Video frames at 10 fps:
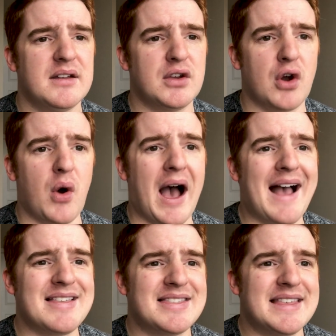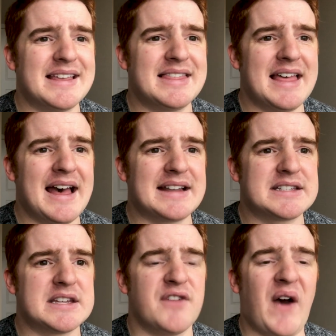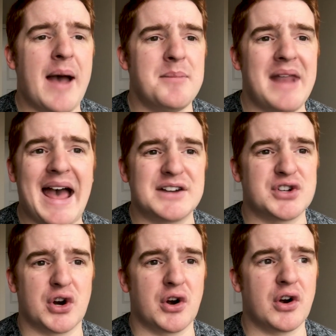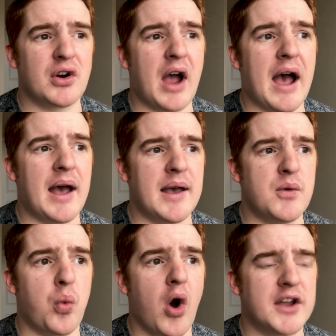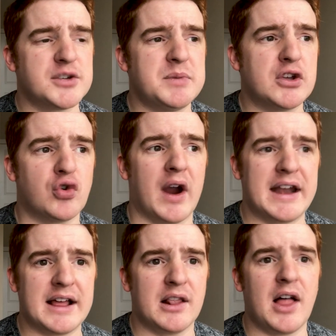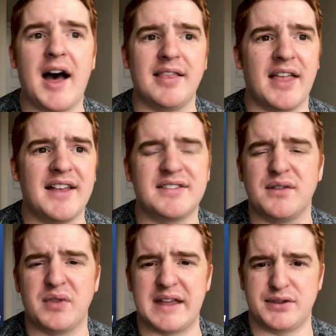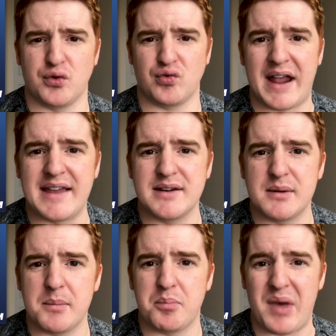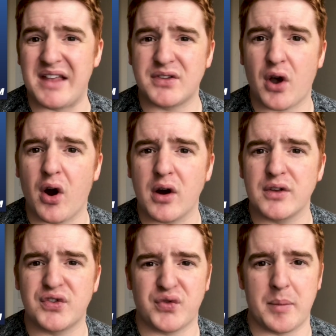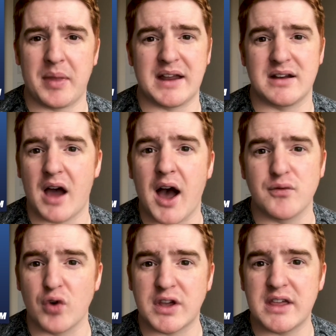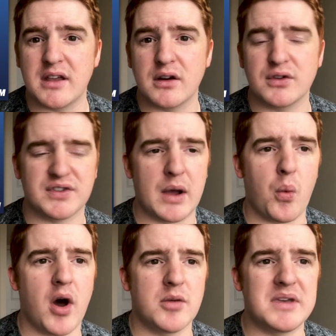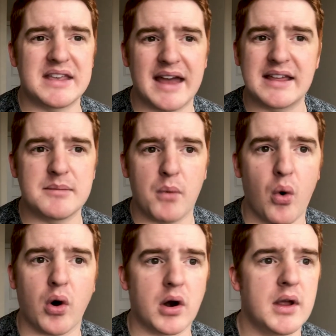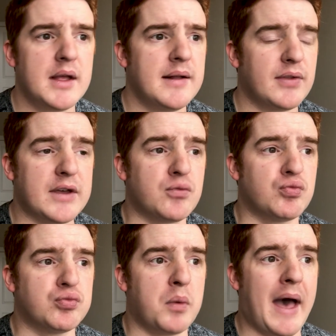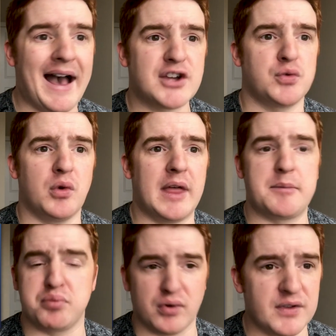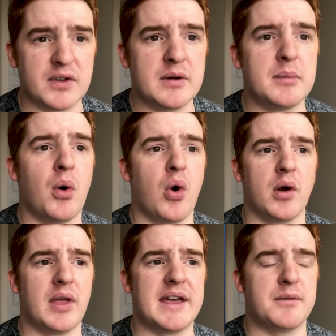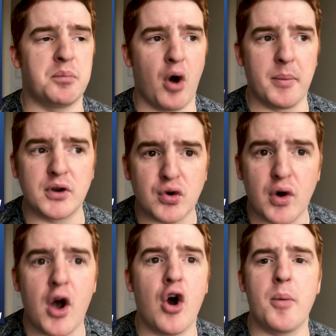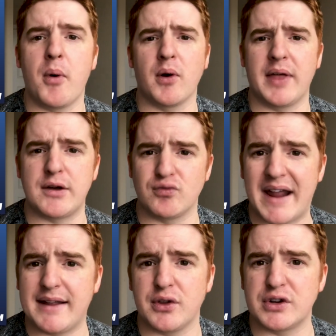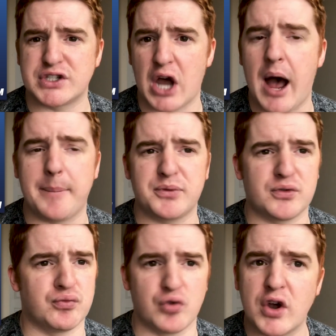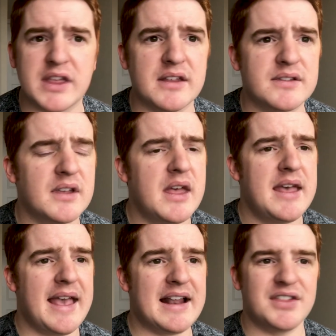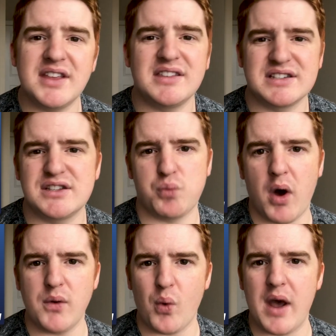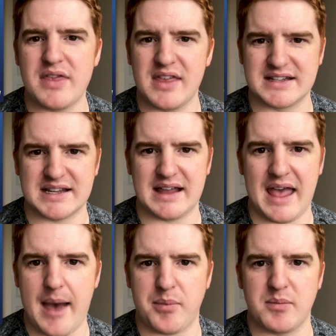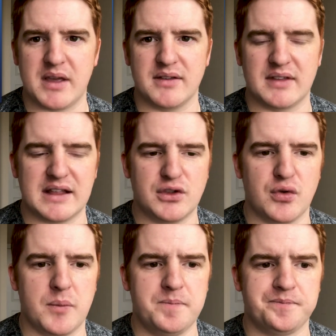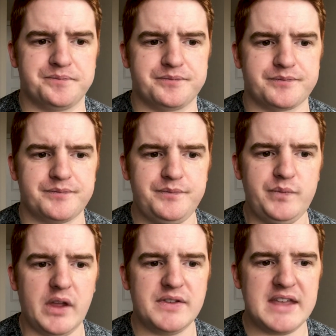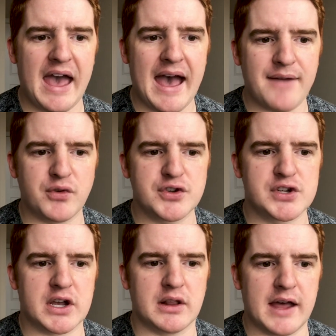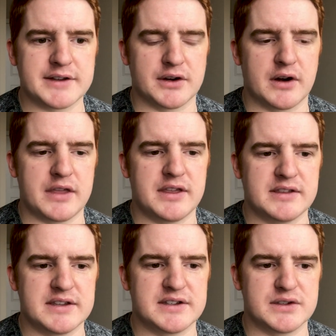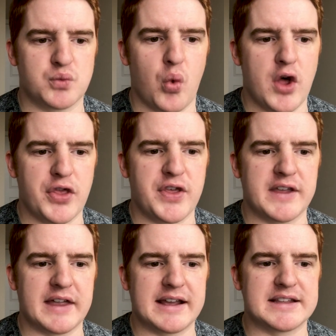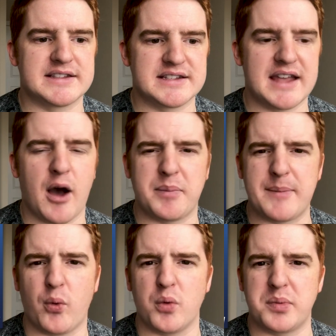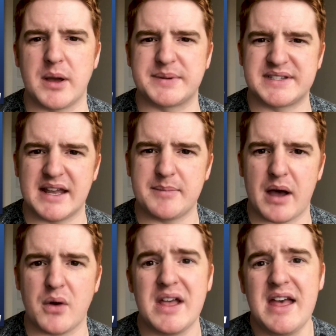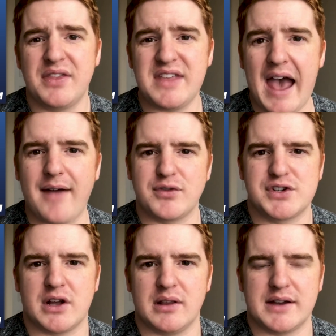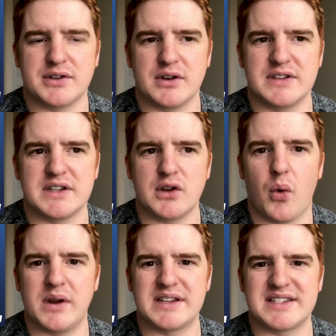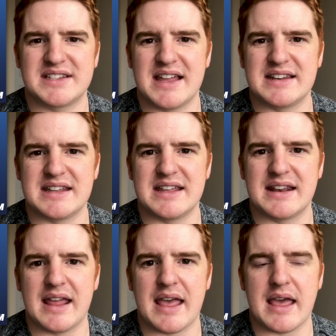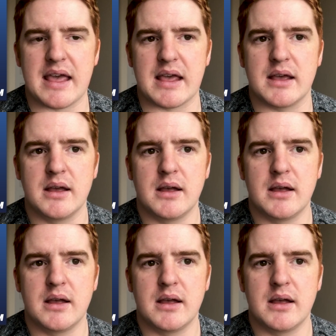you know, I think that if I'm Nat Turner, I want to be grading a lot less of like the random base cards from like non-rookie years. And I want to be getting more like actual like Prism or like Bowman Chrome or like regular Topps rookies. And I think this is one that that's going to happen because like the average collector, and I think this is one thing that I can see how people would be upset about, the average collector isn't going to send in a